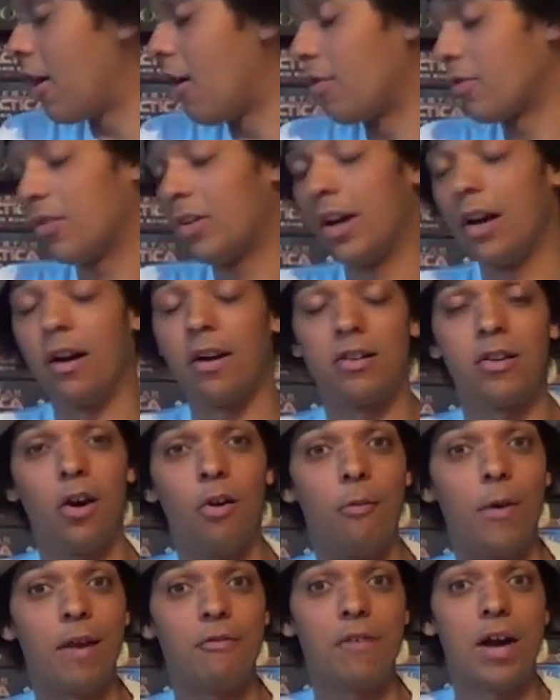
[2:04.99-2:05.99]
I was like, I
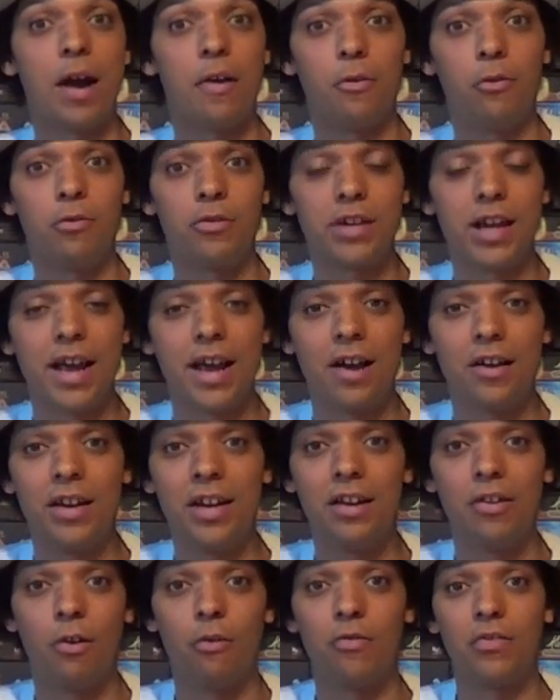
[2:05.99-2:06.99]
can't wait around all day. I
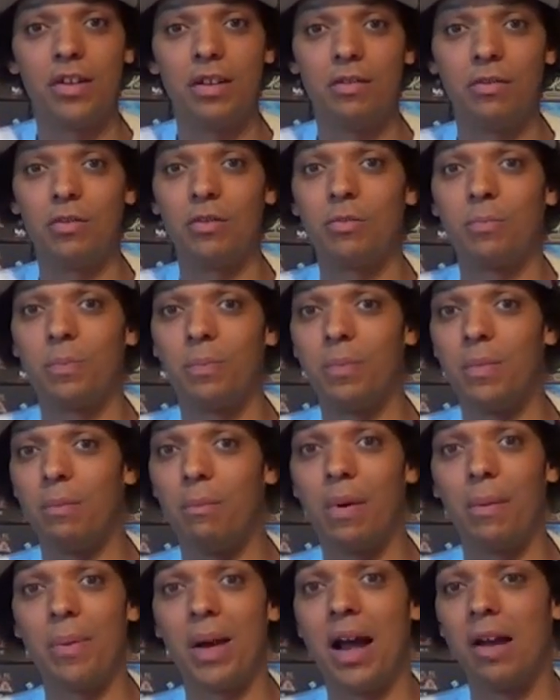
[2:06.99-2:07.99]
need to obviously,
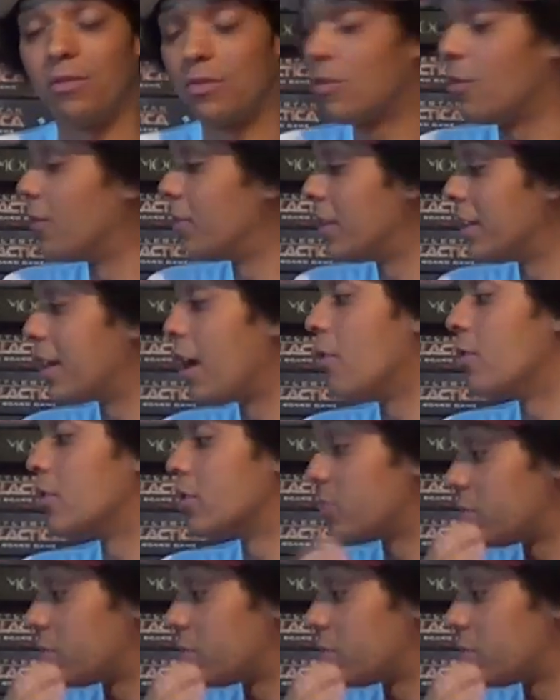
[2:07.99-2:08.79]
my plans was obviously go to